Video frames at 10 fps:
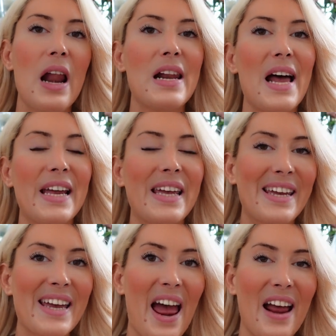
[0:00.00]

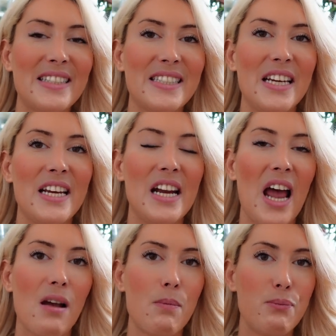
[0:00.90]
like Cartier,
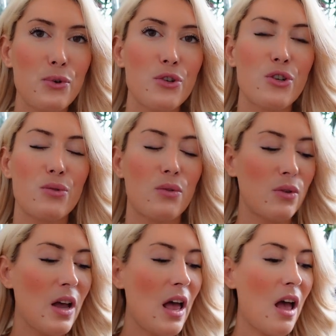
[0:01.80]
like Boucheron.